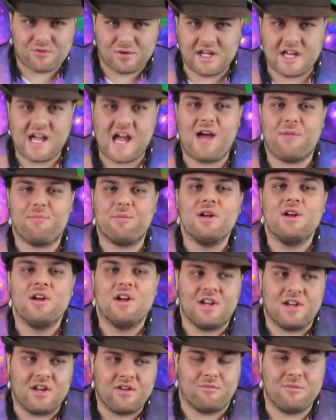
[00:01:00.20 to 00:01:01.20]
recap,
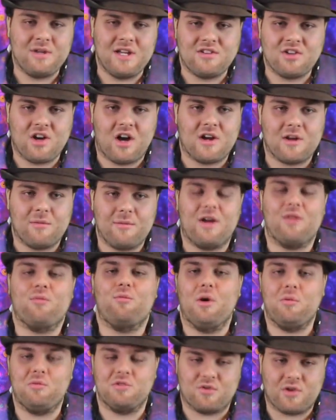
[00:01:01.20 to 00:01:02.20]
enough me talking about
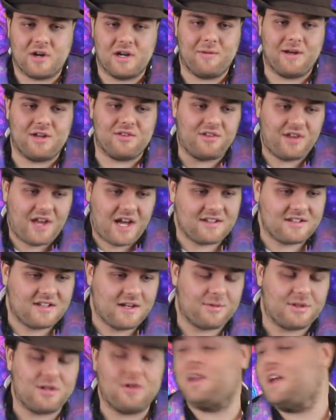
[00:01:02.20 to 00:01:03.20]
what was great about the last
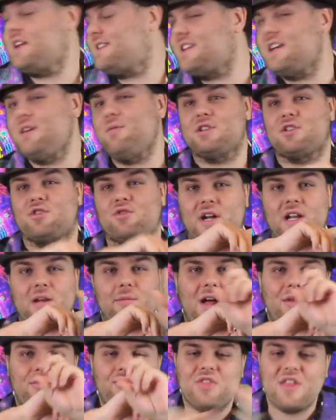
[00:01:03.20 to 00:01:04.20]
episode. Let's see what's great
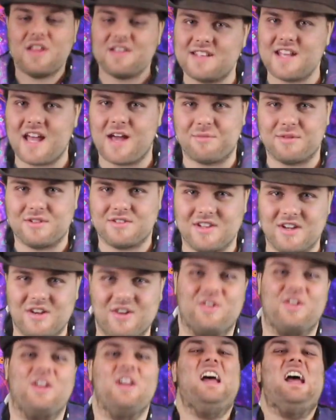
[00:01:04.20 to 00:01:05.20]
about this
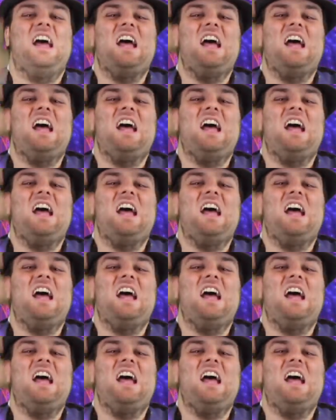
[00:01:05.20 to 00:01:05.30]
episode.